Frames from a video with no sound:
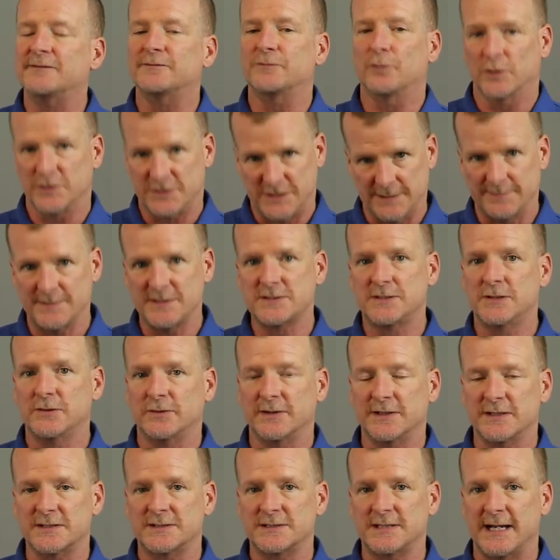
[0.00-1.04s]
Well, Jimmy's
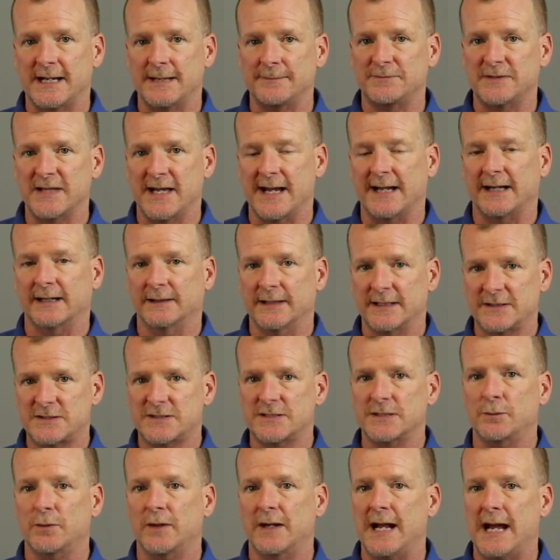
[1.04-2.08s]
doing the same thing, and let's
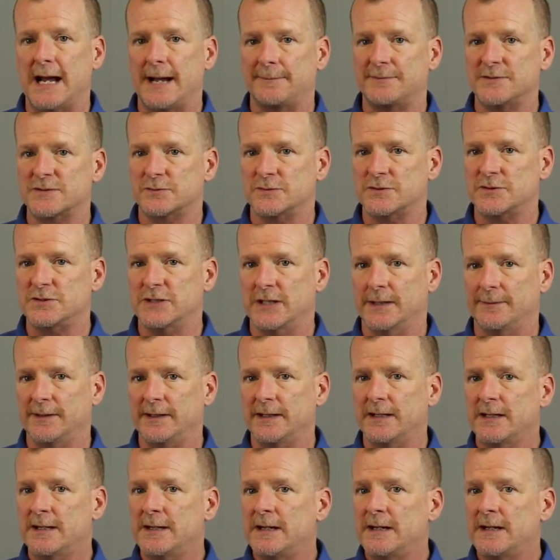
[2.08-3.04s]
see what happens with Jimmy.